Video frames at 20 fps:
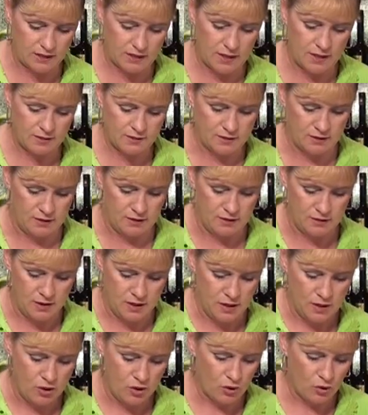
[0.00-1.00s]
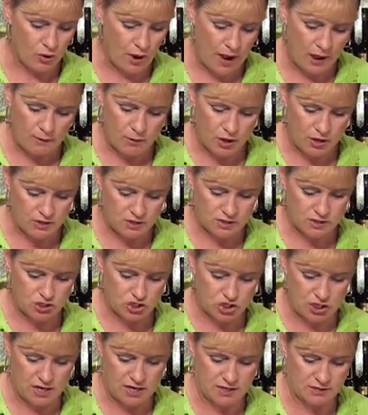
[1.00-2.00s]
this and grab onto the
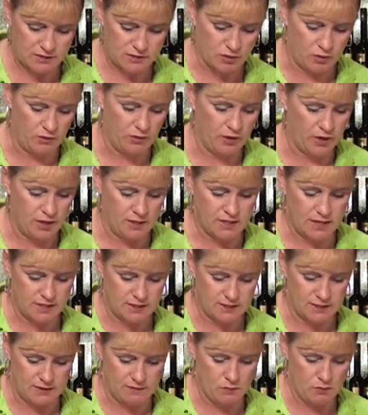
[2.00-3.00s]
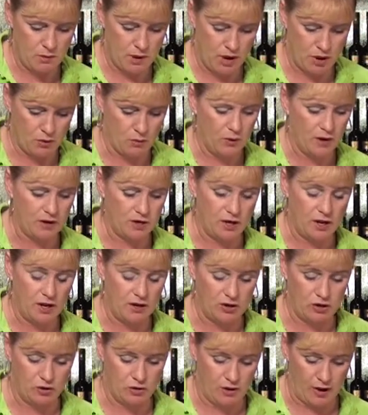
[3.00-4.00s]
cheese so that it tastes even better when
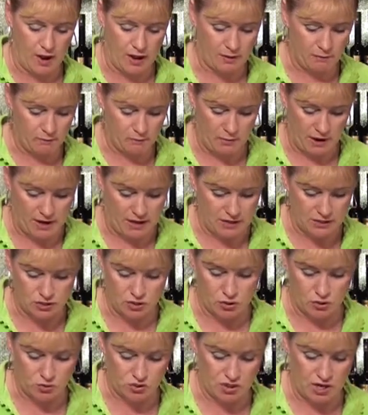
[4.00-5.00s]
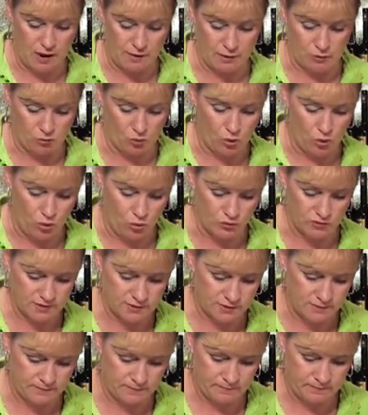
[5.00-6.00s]
you're biting into those yummy rolls.